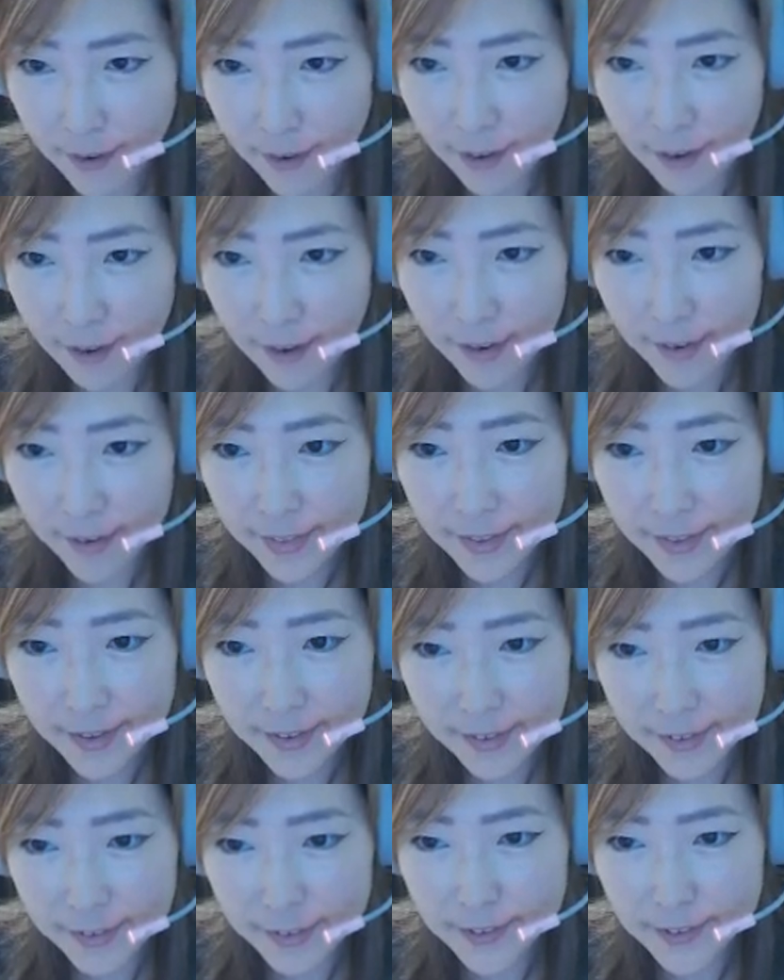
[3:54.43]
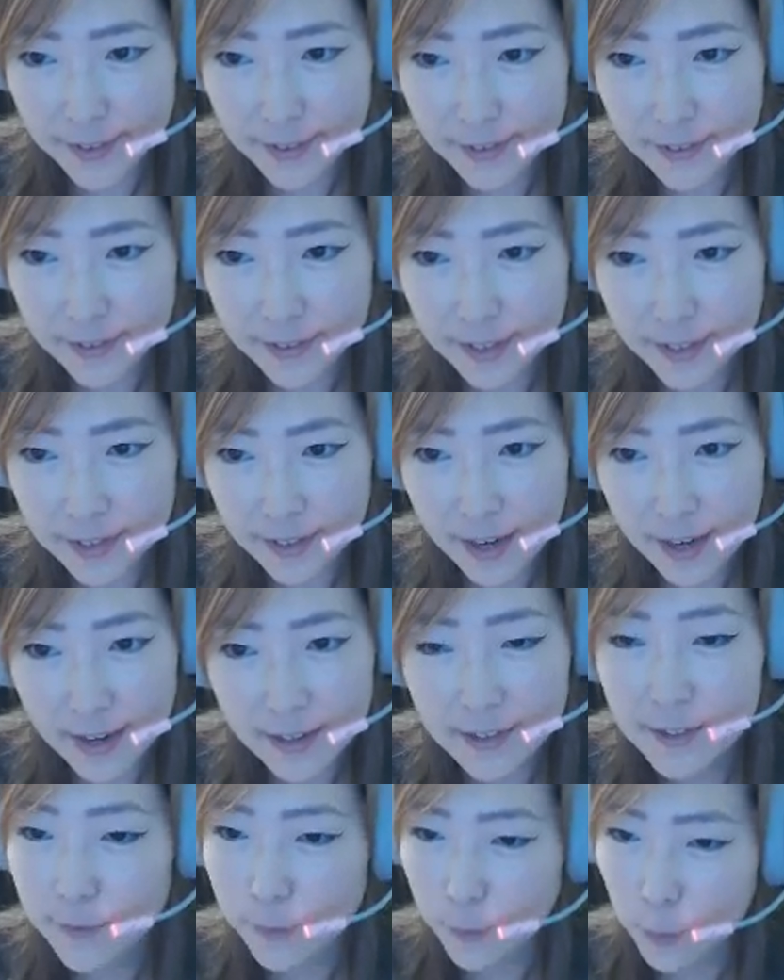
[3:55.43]
I think it's neat.
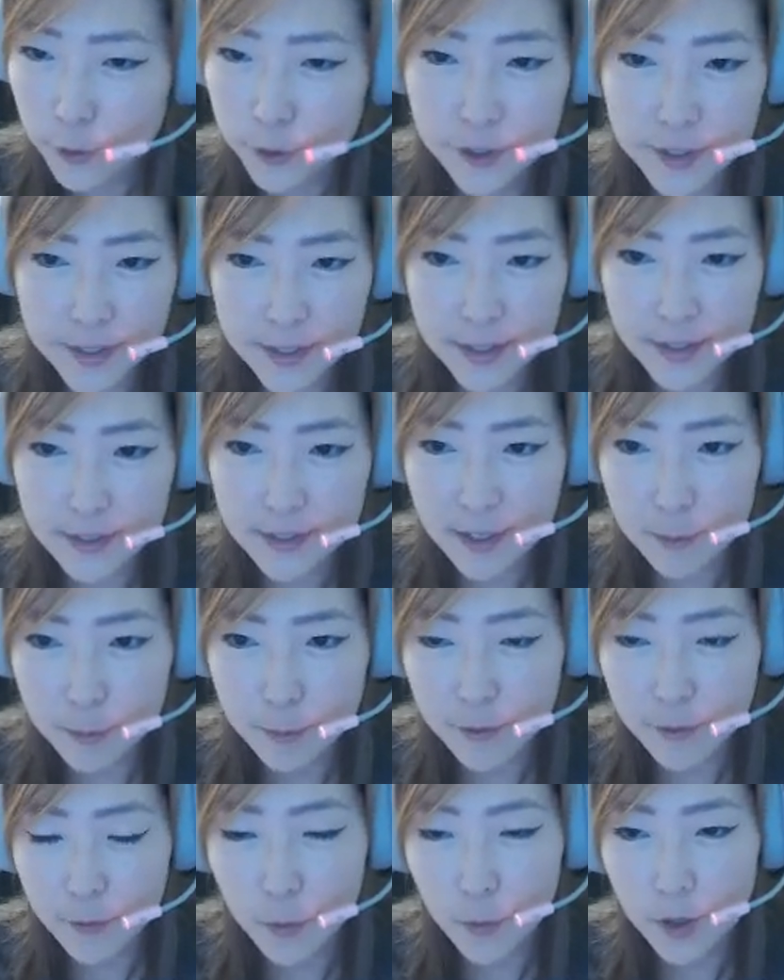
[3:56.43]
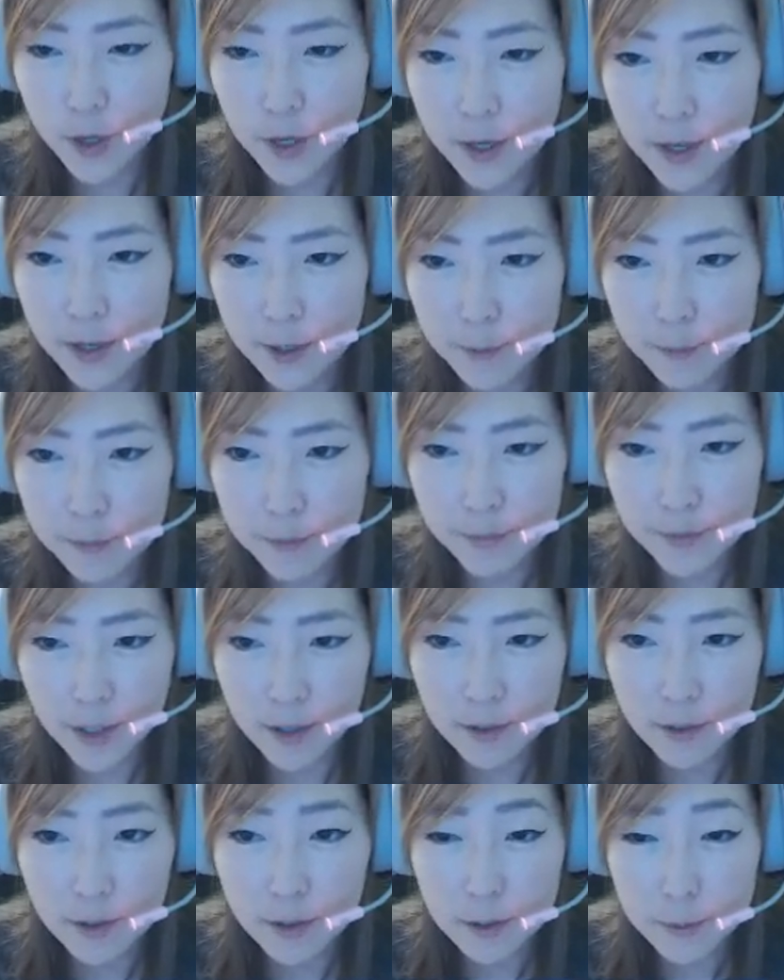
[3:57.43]
As ForterC has said before,
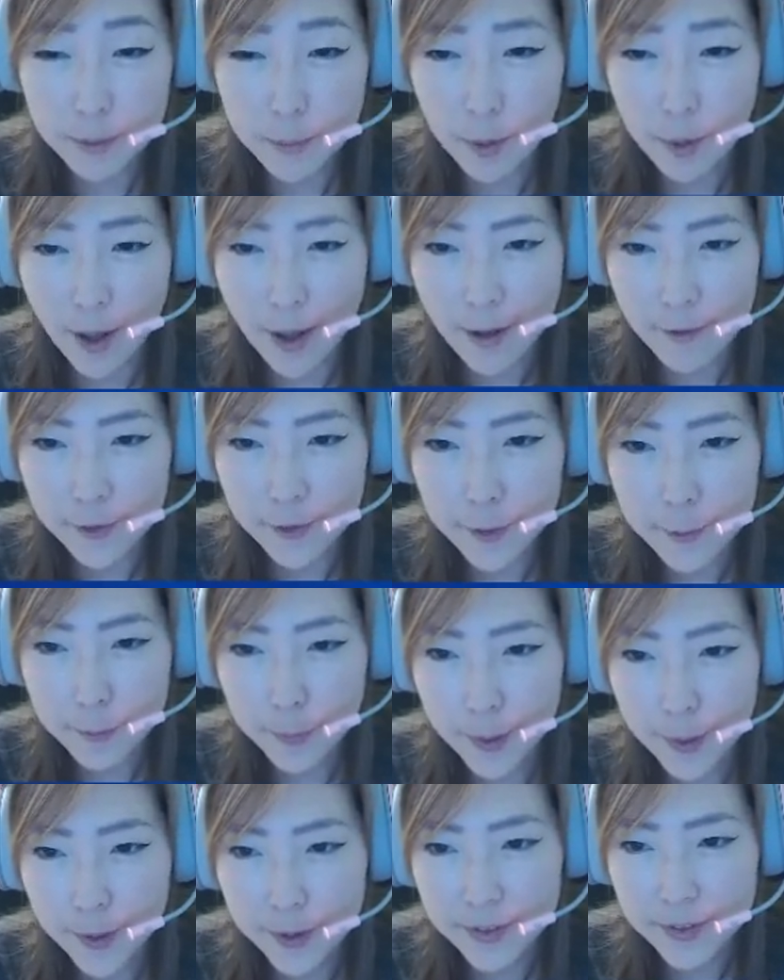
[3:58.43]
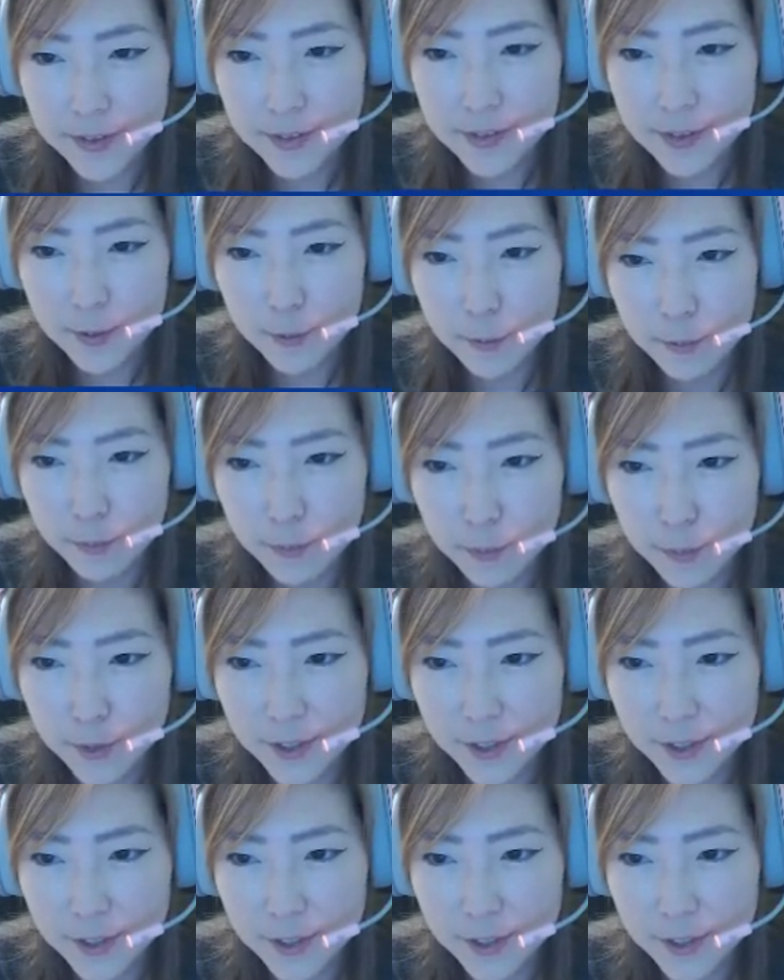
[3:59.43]
not a lot of people have it, but it's a pretty